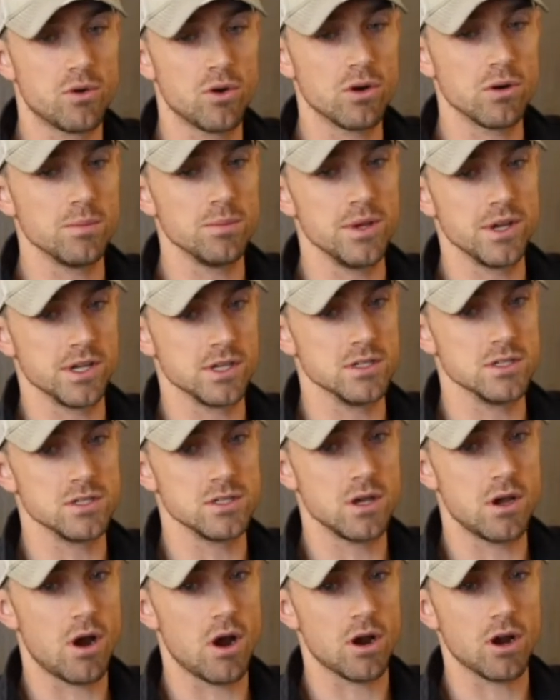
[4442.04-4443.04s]
important,
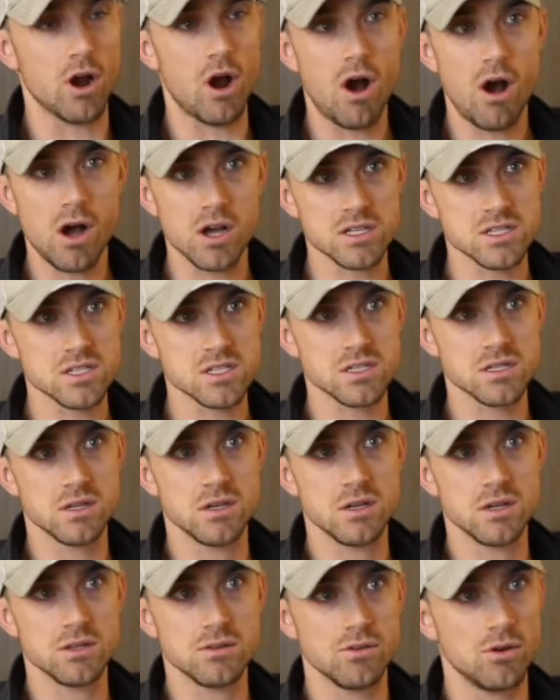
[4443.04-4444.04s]
because our
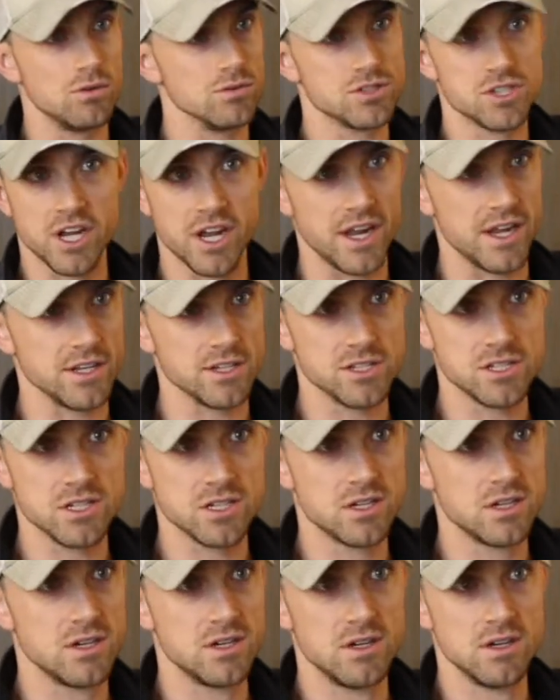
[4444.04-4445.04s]
costs don't
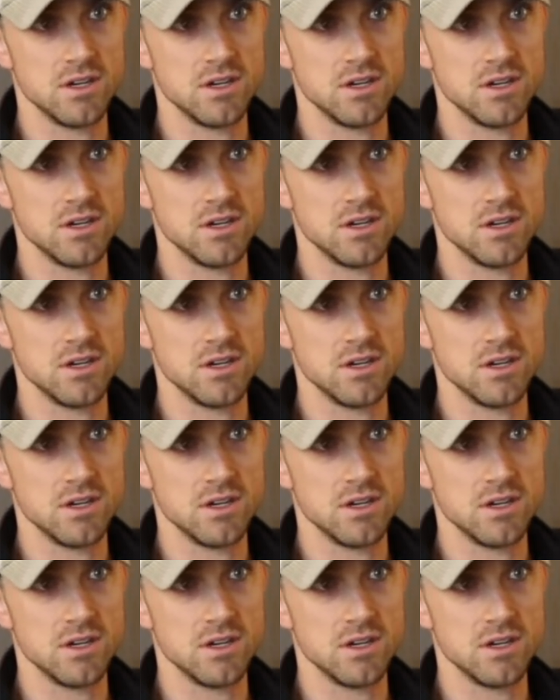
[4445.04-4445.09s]
change